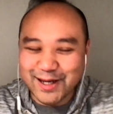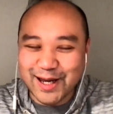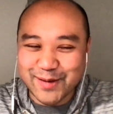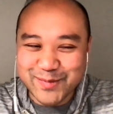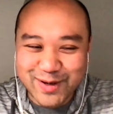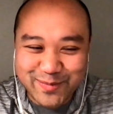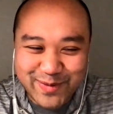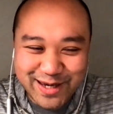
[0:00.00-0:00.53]
I'm
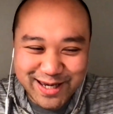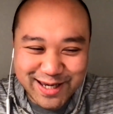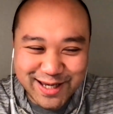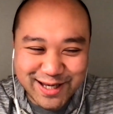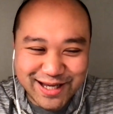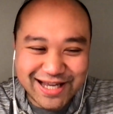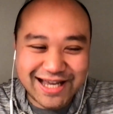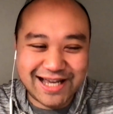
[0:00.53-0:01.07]
going to pick
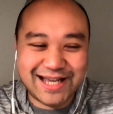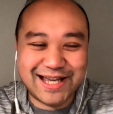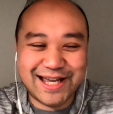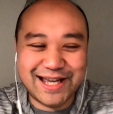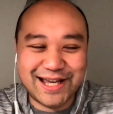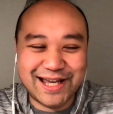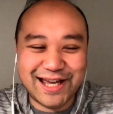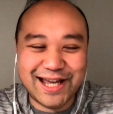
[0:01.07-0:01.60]

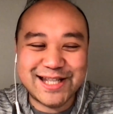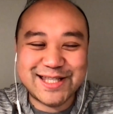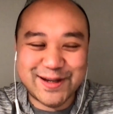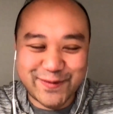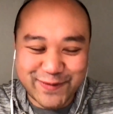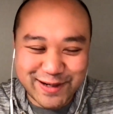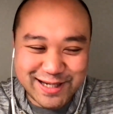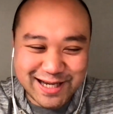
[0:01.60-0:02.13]
a
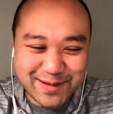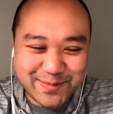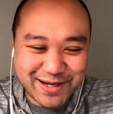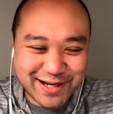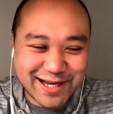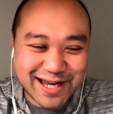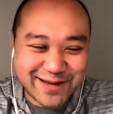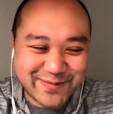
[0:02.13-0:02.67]
different
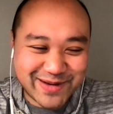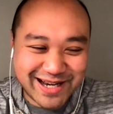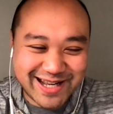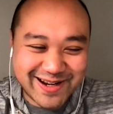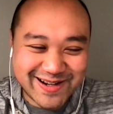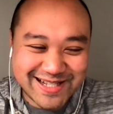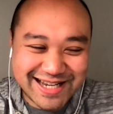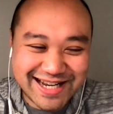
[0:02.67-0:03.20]
topic, not money
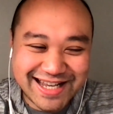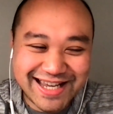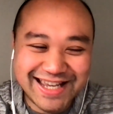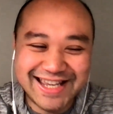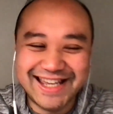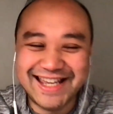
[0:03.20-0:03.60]
or dating.